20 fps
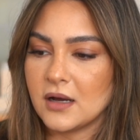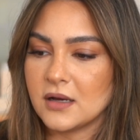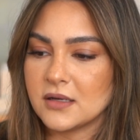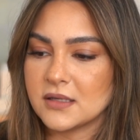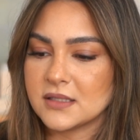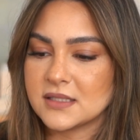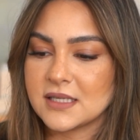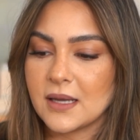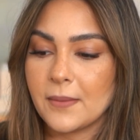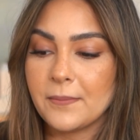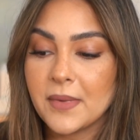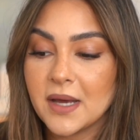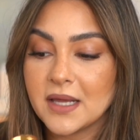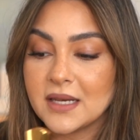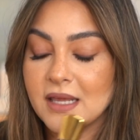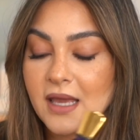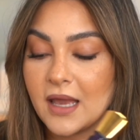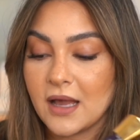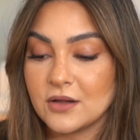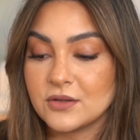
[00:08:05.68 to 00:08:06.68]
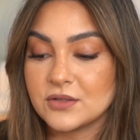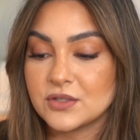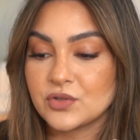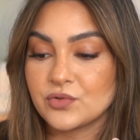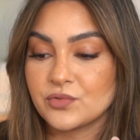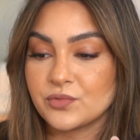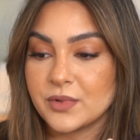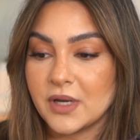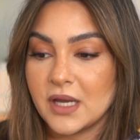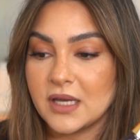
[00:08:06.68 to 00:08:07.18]
somebody else
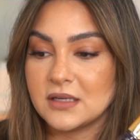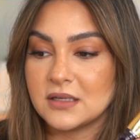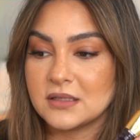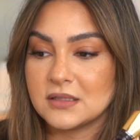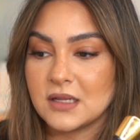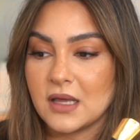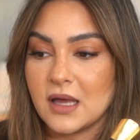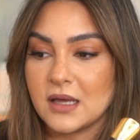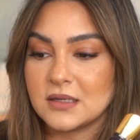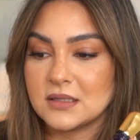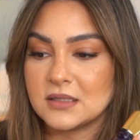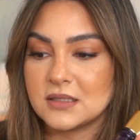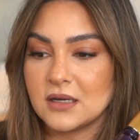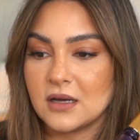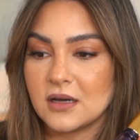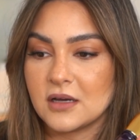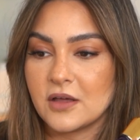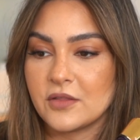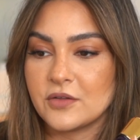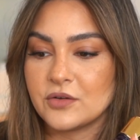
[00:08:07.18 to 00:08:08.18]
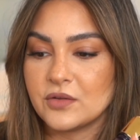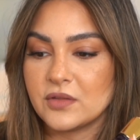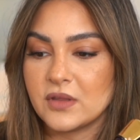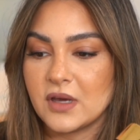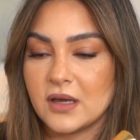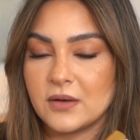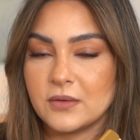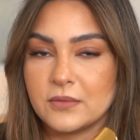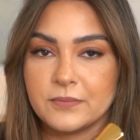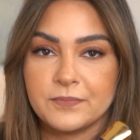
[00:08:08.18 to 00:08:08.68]
created that other
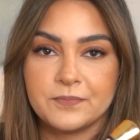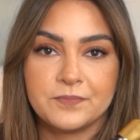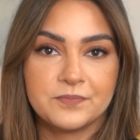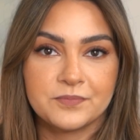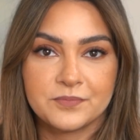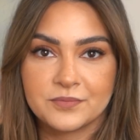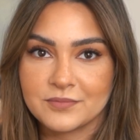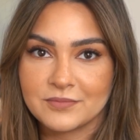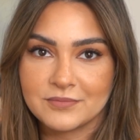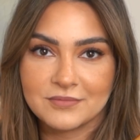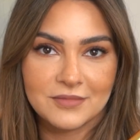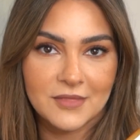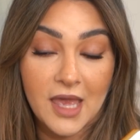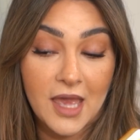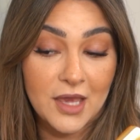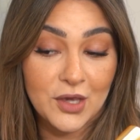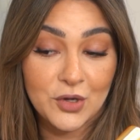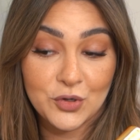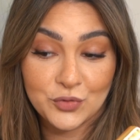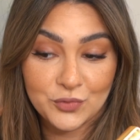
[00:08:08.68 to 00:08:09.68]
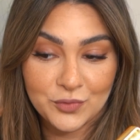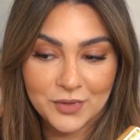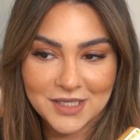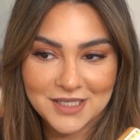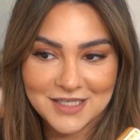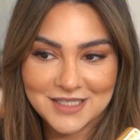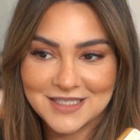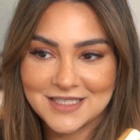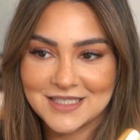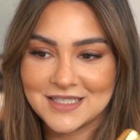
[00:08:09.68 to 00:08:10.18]
than a
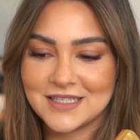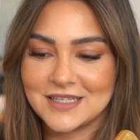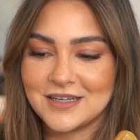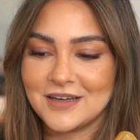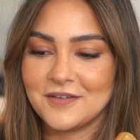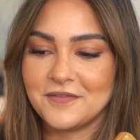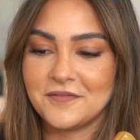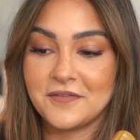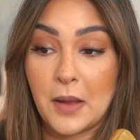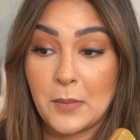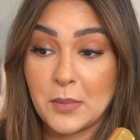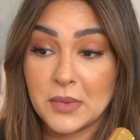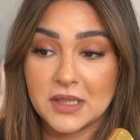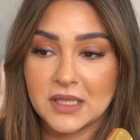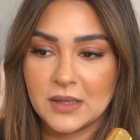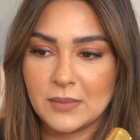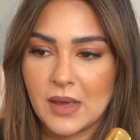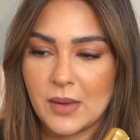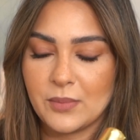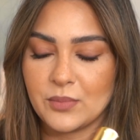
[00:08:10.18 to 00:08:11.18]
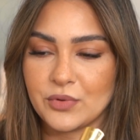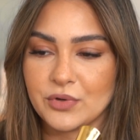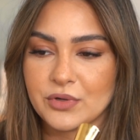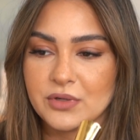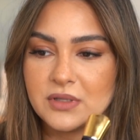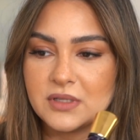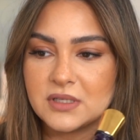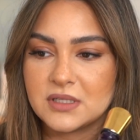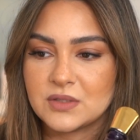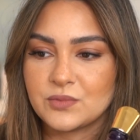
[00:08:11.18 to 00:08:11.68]
Creed family member.
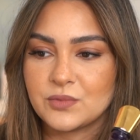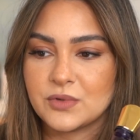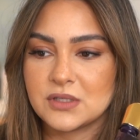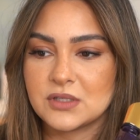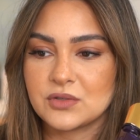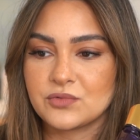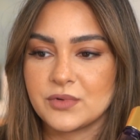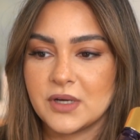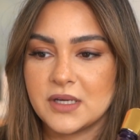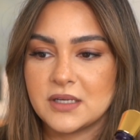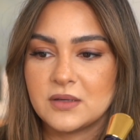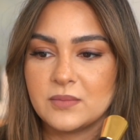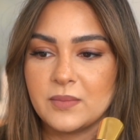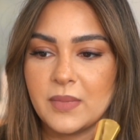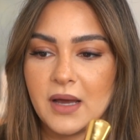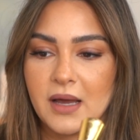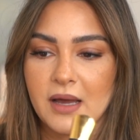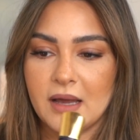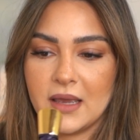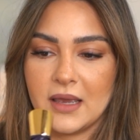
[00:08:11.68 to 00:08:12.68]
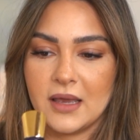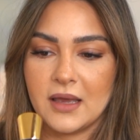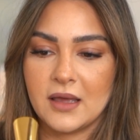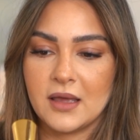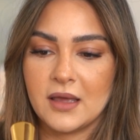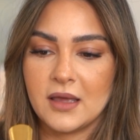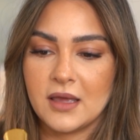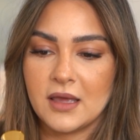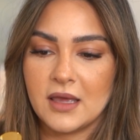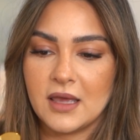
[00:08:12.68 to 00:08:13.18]
This was created by
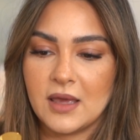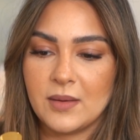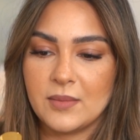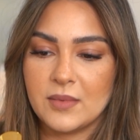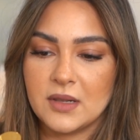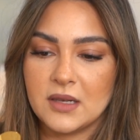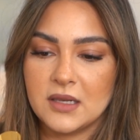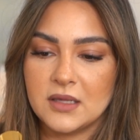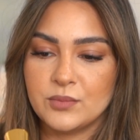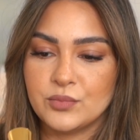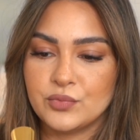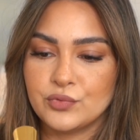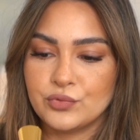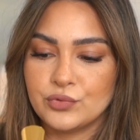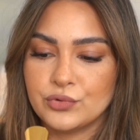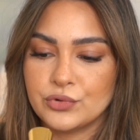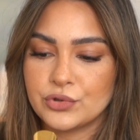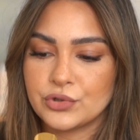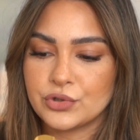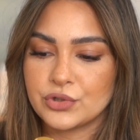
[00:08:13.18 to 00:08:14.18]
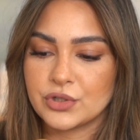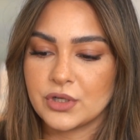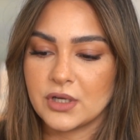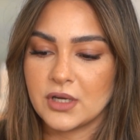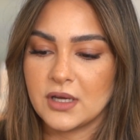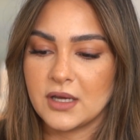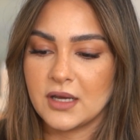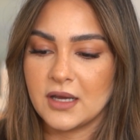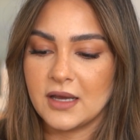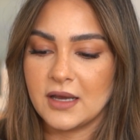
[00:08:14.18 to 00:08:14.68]
Emily Bush,
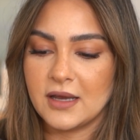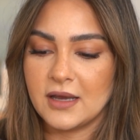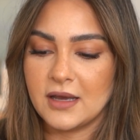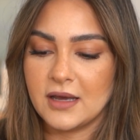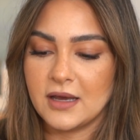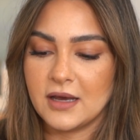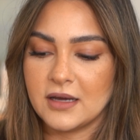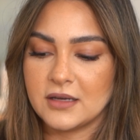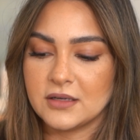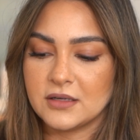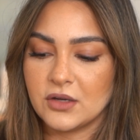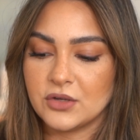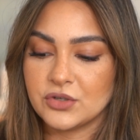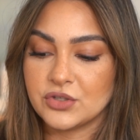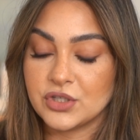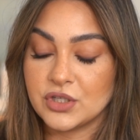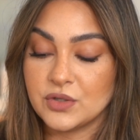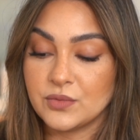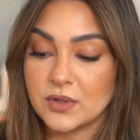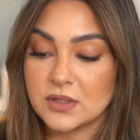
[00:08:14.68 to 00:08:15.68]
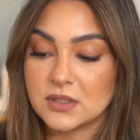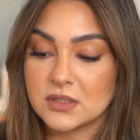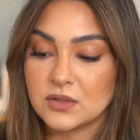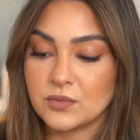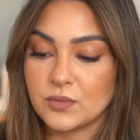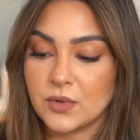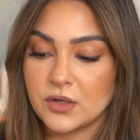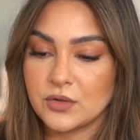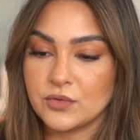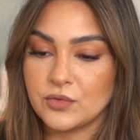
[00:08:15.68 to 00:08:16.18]
and she was the
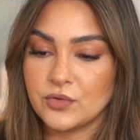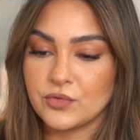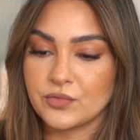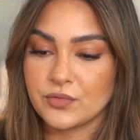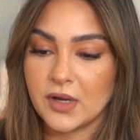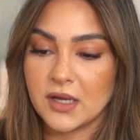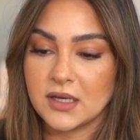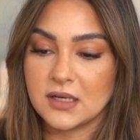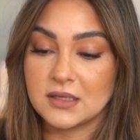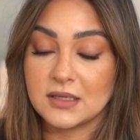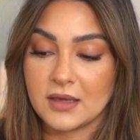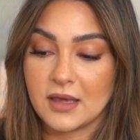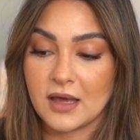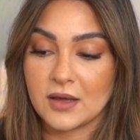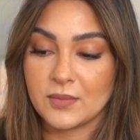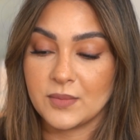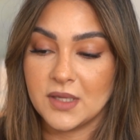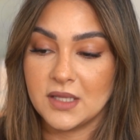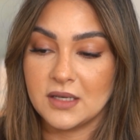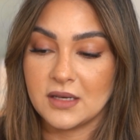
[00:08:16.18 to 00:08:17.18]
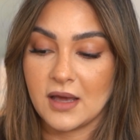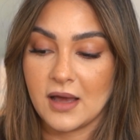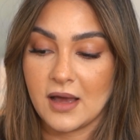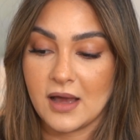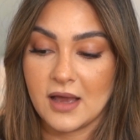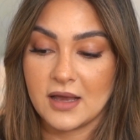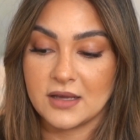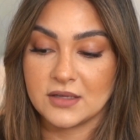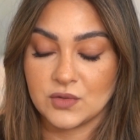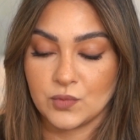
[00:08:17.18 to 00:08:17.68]
one who created Carmina
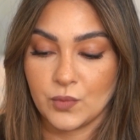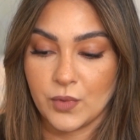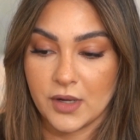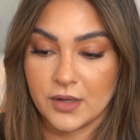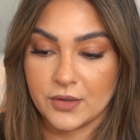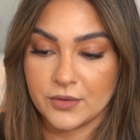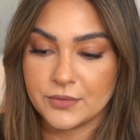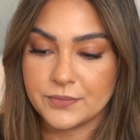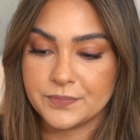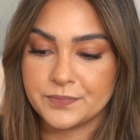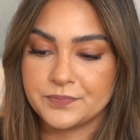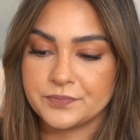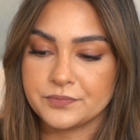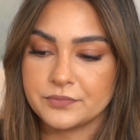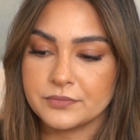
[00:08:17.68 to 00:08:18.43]
as well,